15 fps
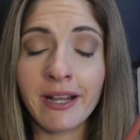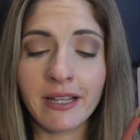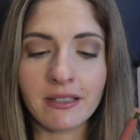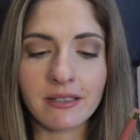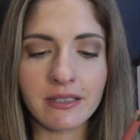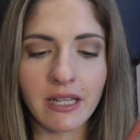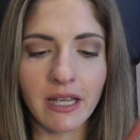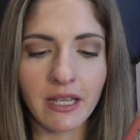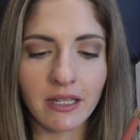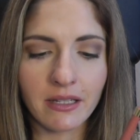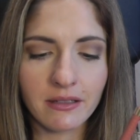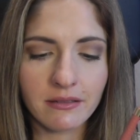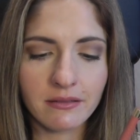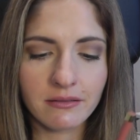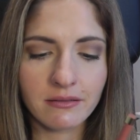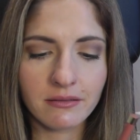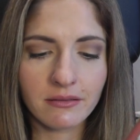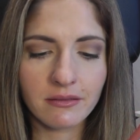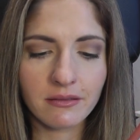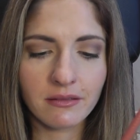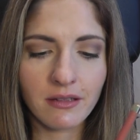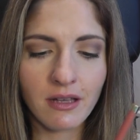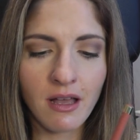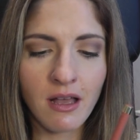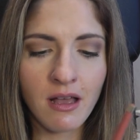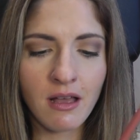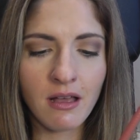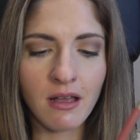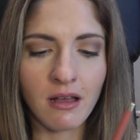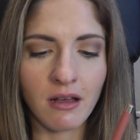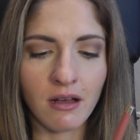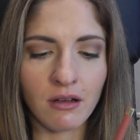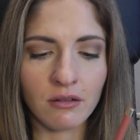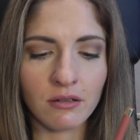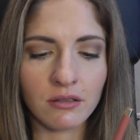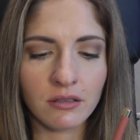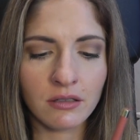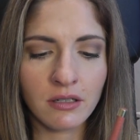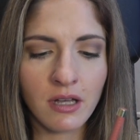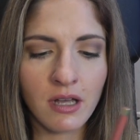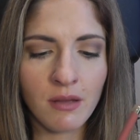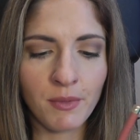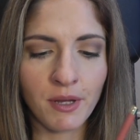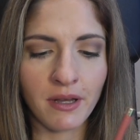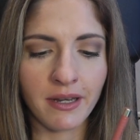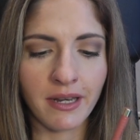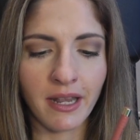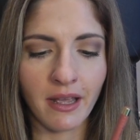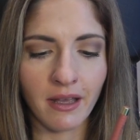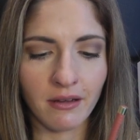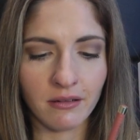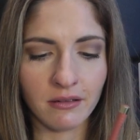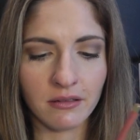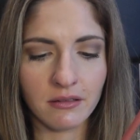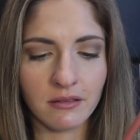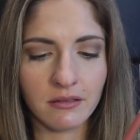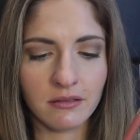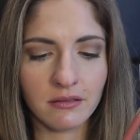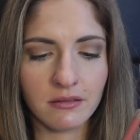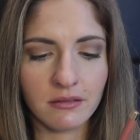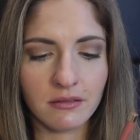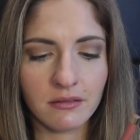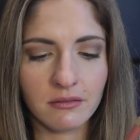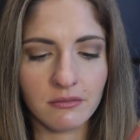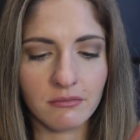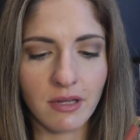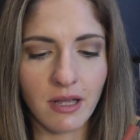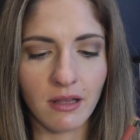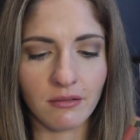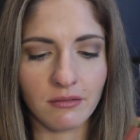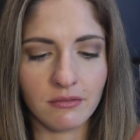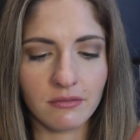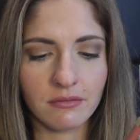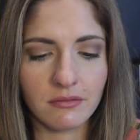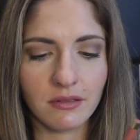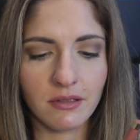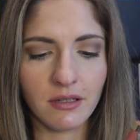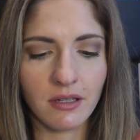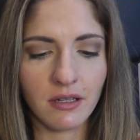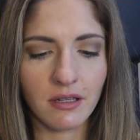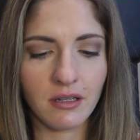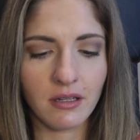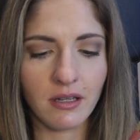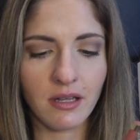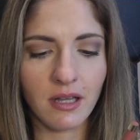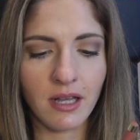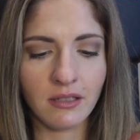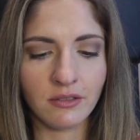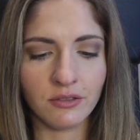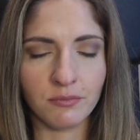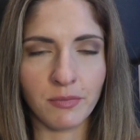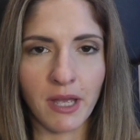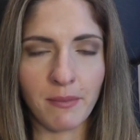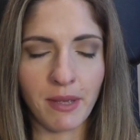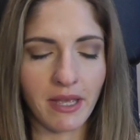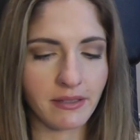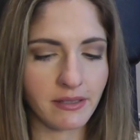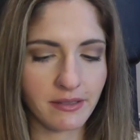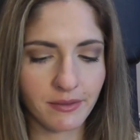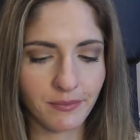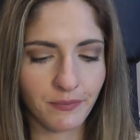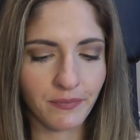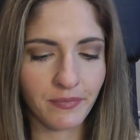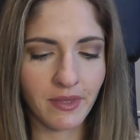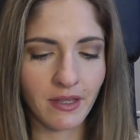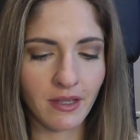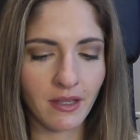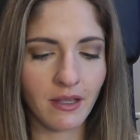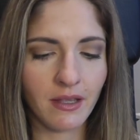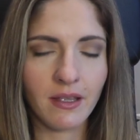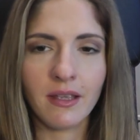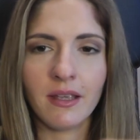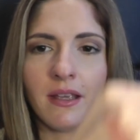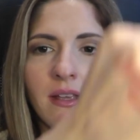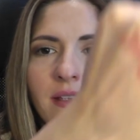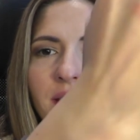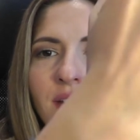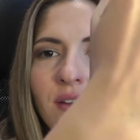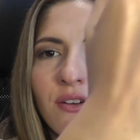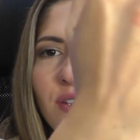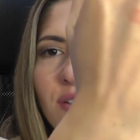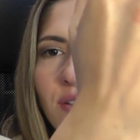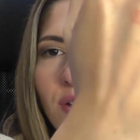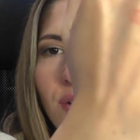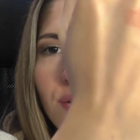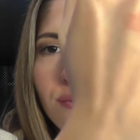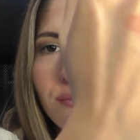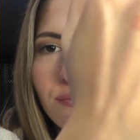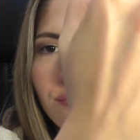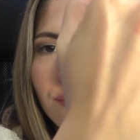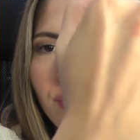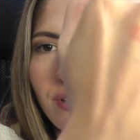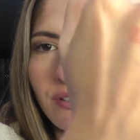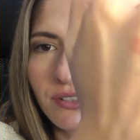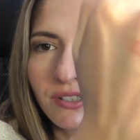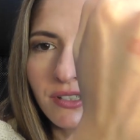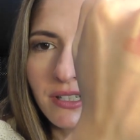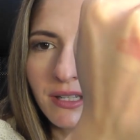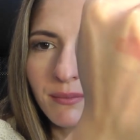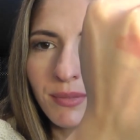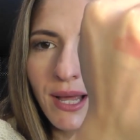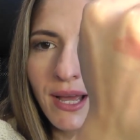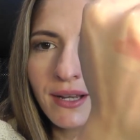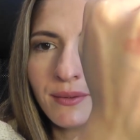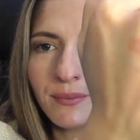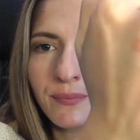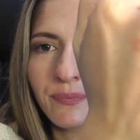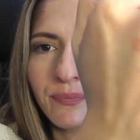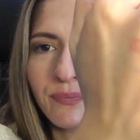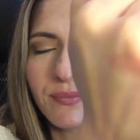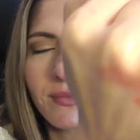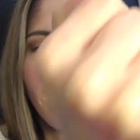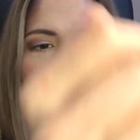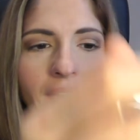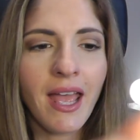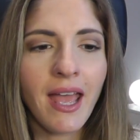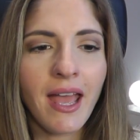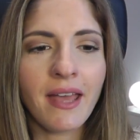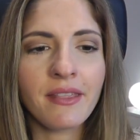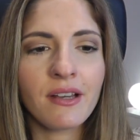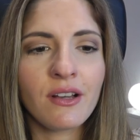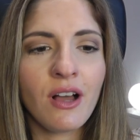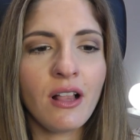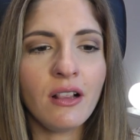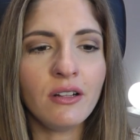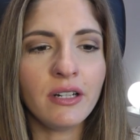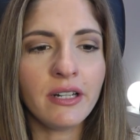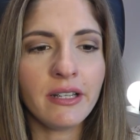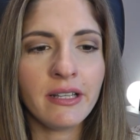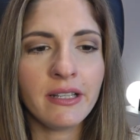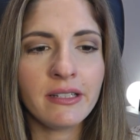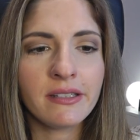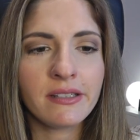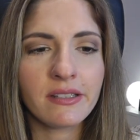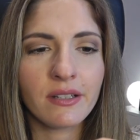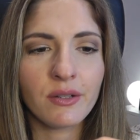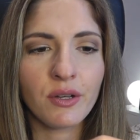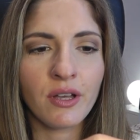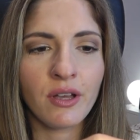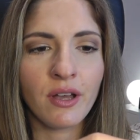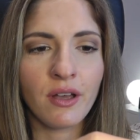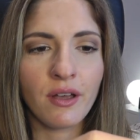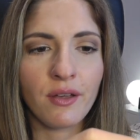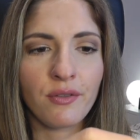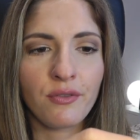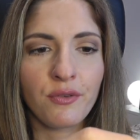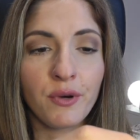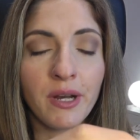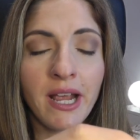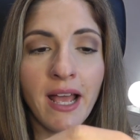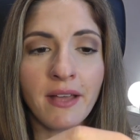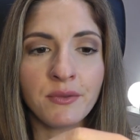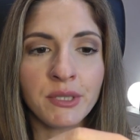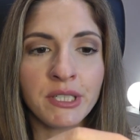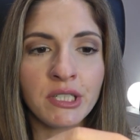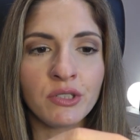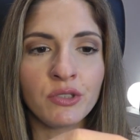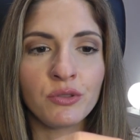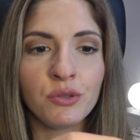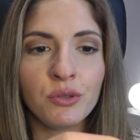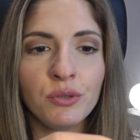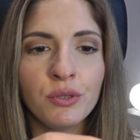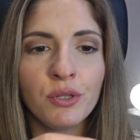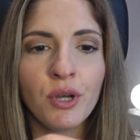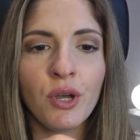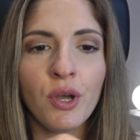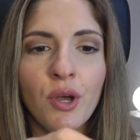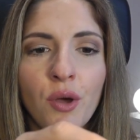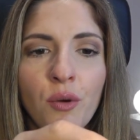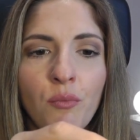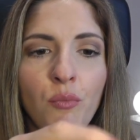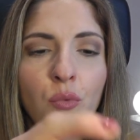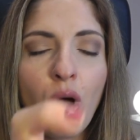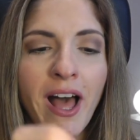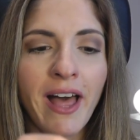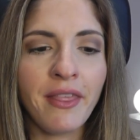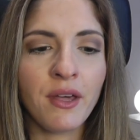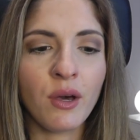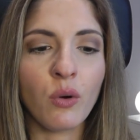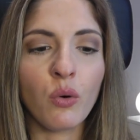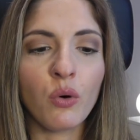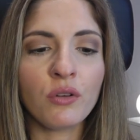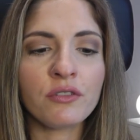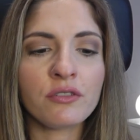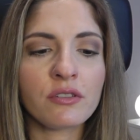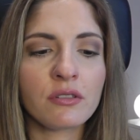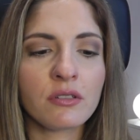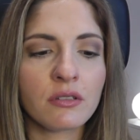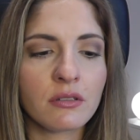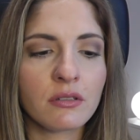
it today. Oh, come on now. Well, I'll do my best. There you go. Here's the lip line. And the color is uh, 302 Bois de Rose.